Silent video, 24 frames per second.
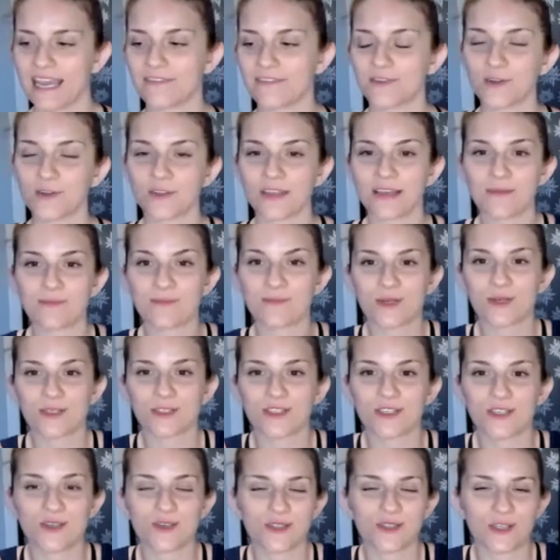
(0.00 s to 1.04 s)
If you're that
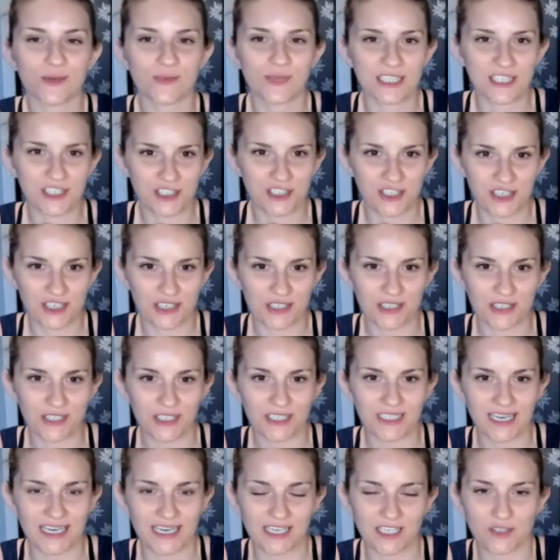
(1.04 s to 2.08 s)
person who's always
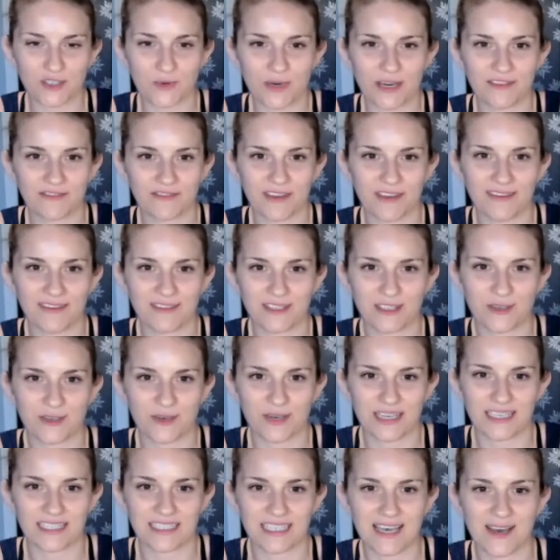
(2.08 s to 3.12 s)
chilled and it's 25
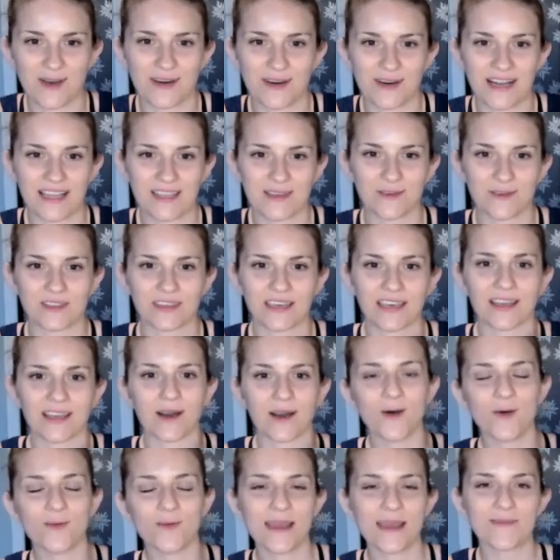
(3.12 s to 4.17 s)
degrees out and you think,
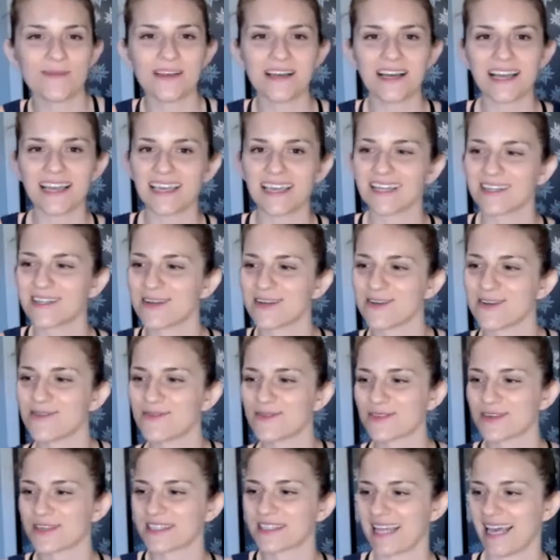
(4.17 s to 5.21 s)
oh, maybe I could go
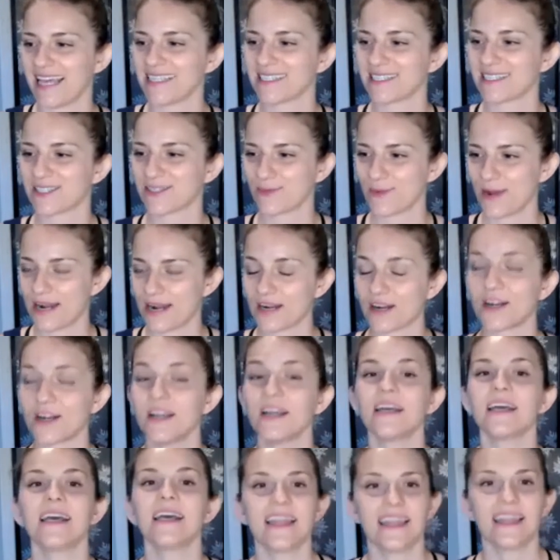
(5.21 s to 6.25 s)
for a light sweater,
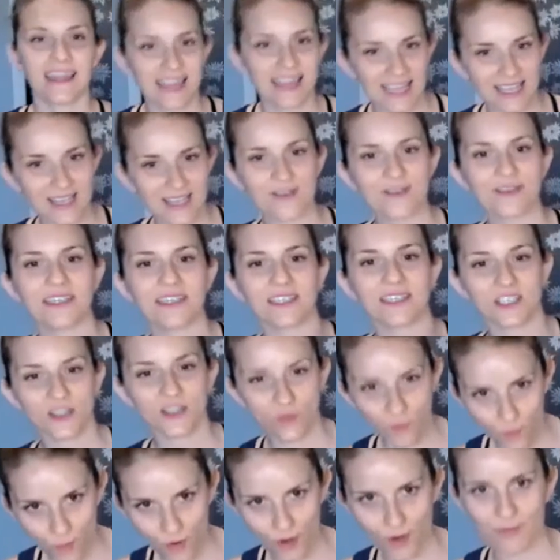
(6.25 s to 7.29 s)
then you need to
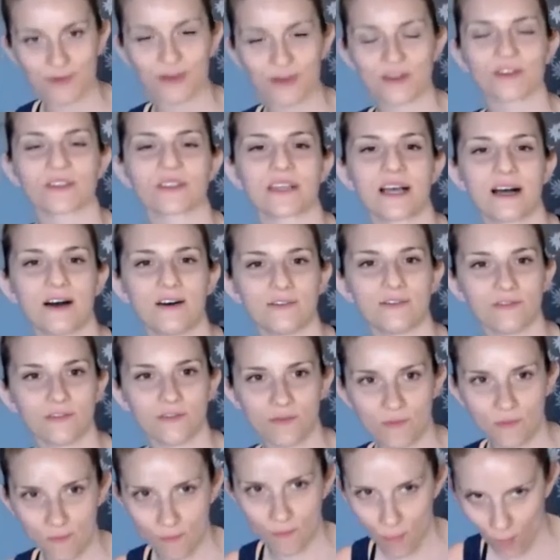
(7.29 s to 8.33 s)
warm yourself
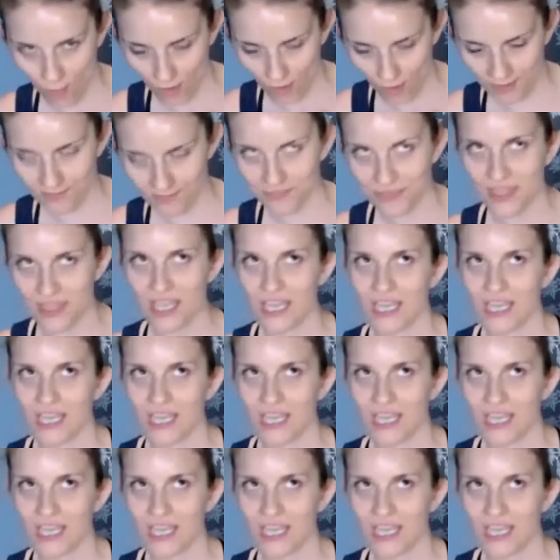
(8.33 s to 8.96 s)
more.